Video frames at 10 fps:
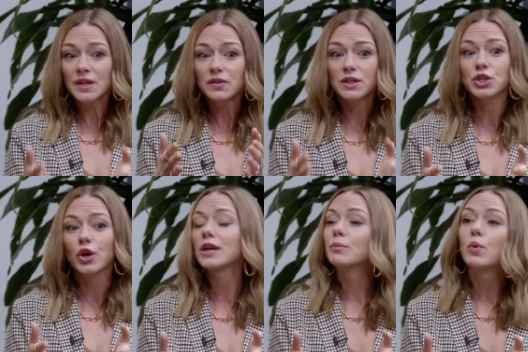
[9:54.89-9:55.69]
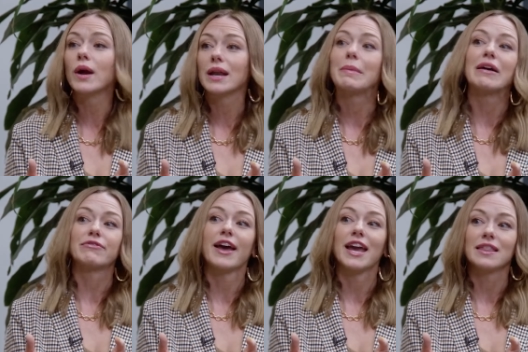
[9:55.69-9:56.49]
the turning point in my
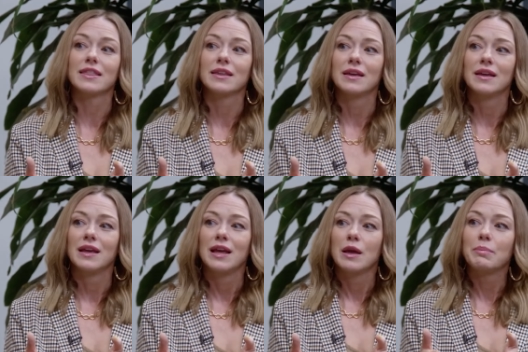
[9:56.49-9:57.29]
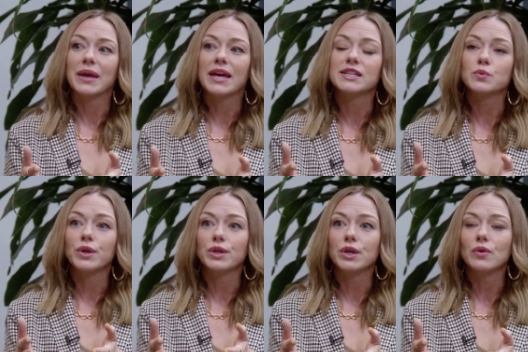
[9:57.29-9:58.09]
faith. Because that's
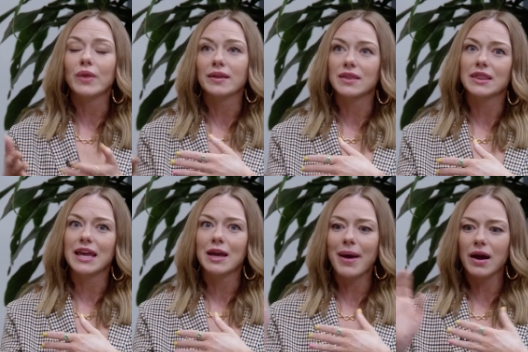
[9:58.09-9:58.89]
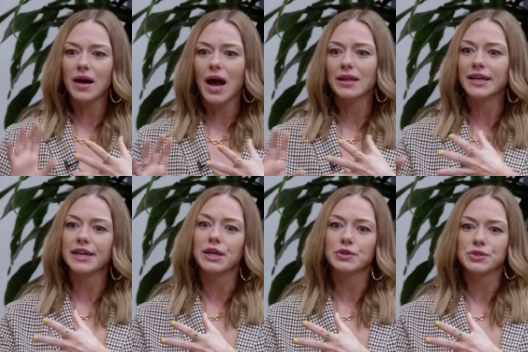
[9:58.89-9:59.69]
when good. you, like, the thing about God
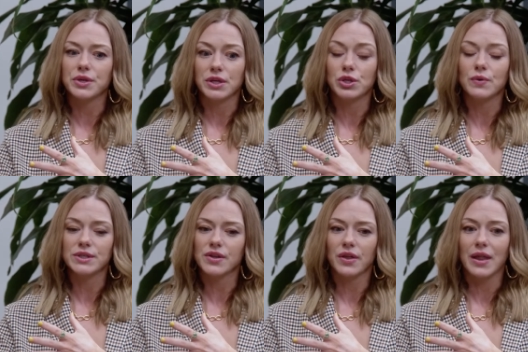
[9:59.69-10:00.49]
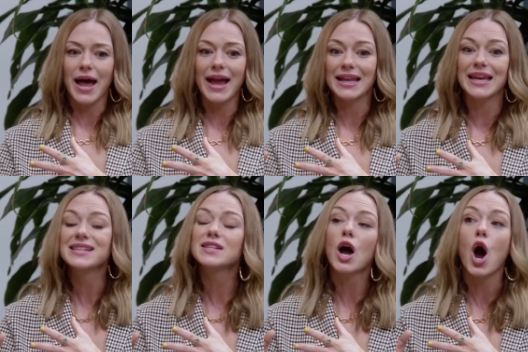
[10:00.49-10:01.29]
leading into, you into the light,
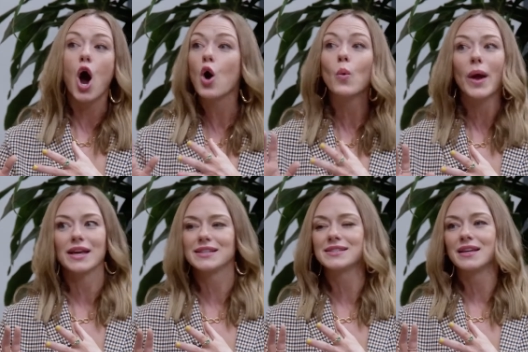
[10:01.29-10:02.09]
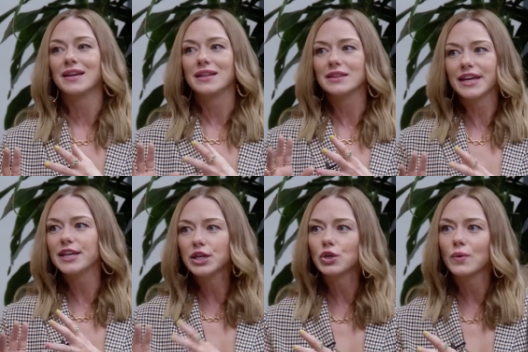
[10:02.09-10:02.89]
he's always
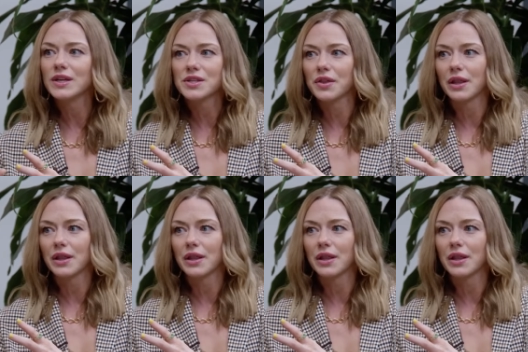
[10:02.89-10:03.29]
leading you into the